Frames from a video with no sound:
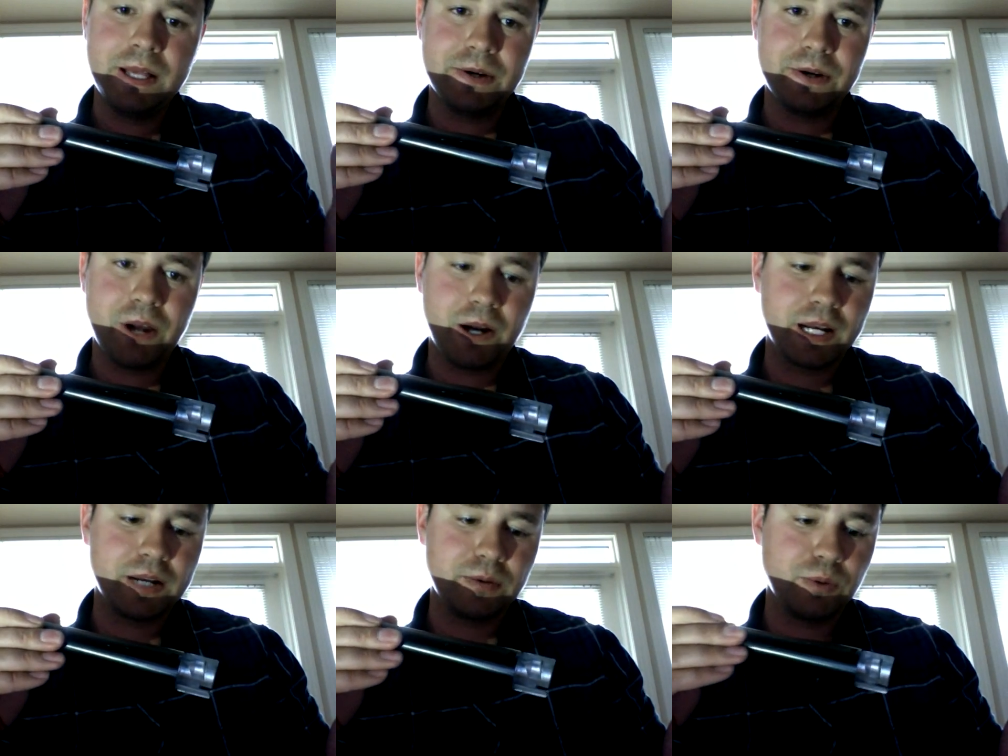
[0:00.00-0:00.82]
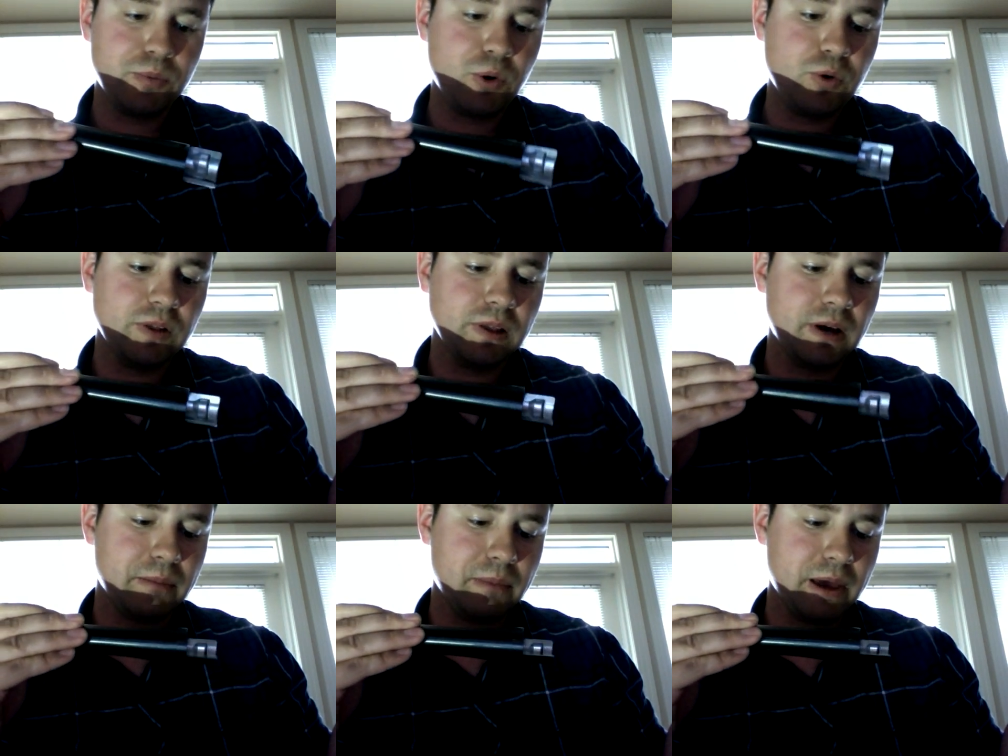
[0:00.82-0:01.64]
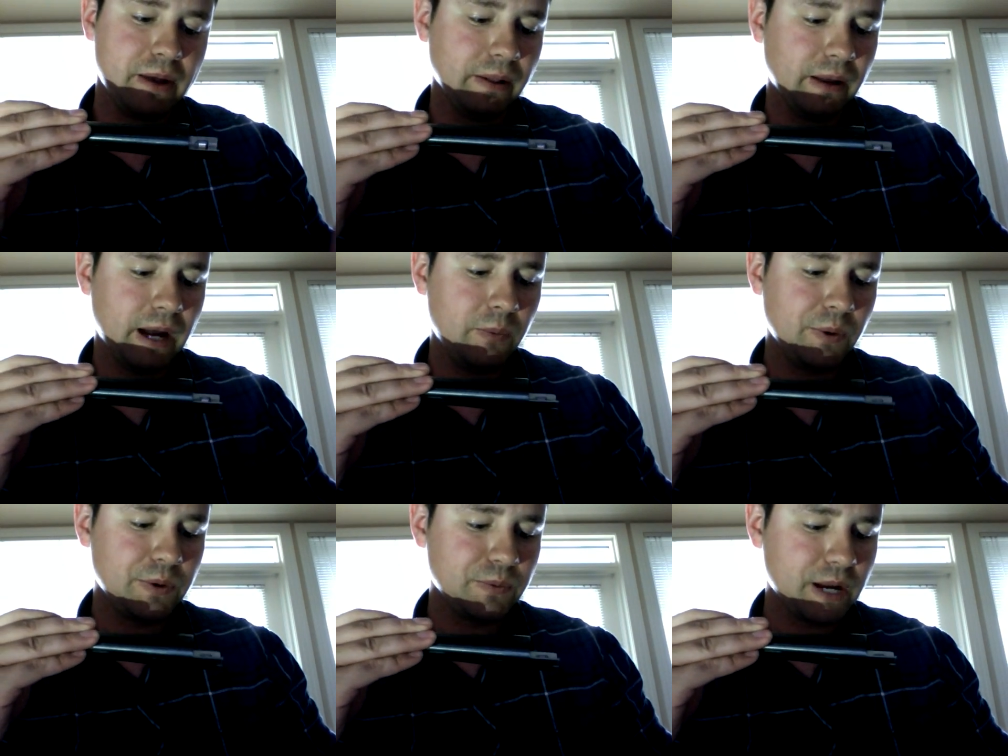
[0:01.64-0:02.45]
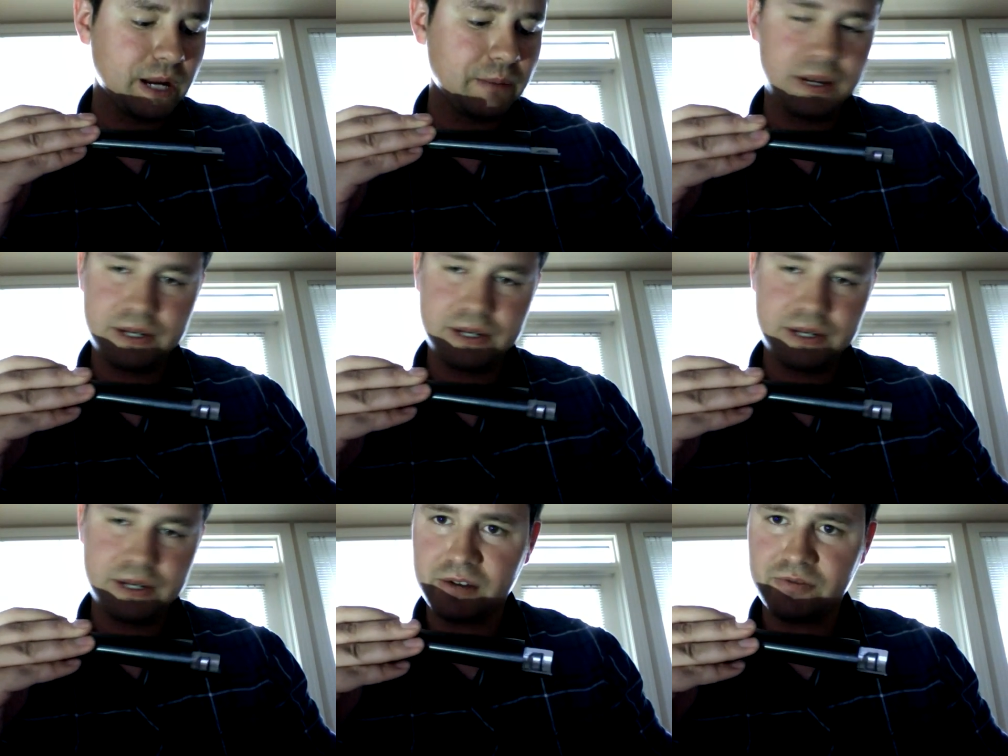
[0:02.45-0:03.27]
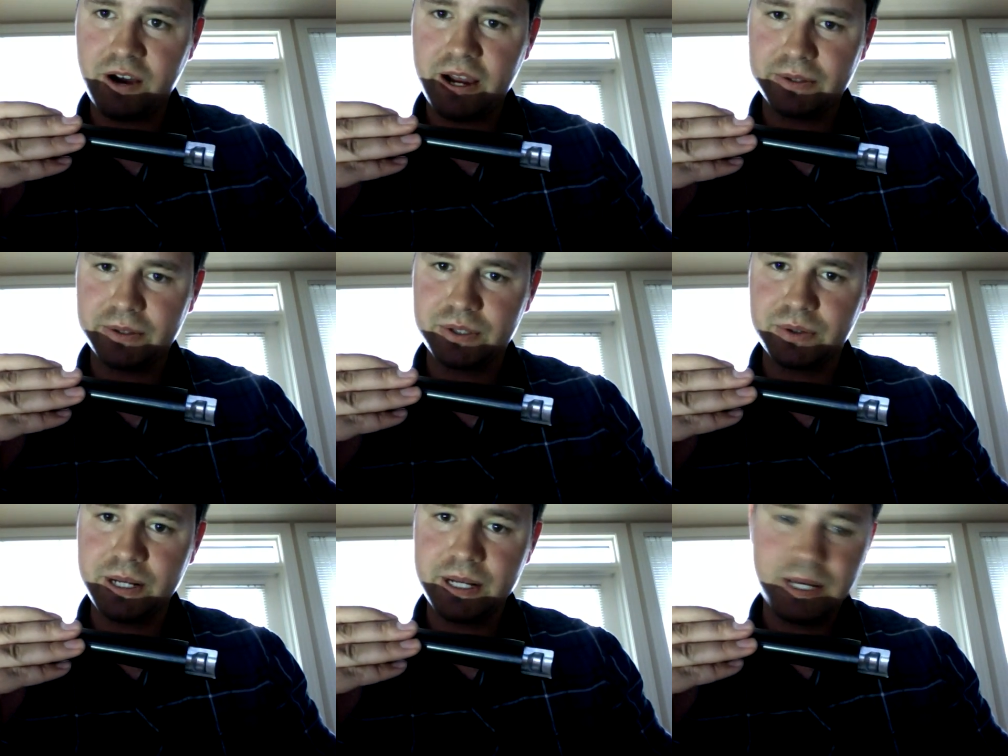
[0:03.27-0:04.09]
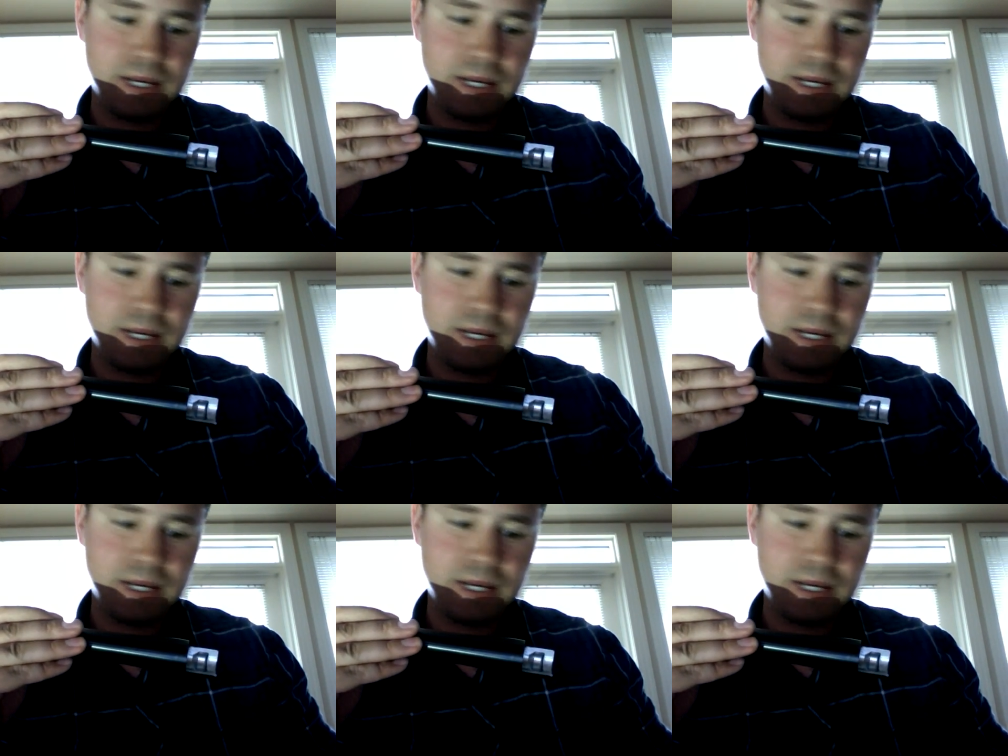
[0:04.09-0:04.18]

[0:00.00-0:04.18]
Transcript: you're not going to remove a lot of metal. I wouldn't recommend taking a file to it.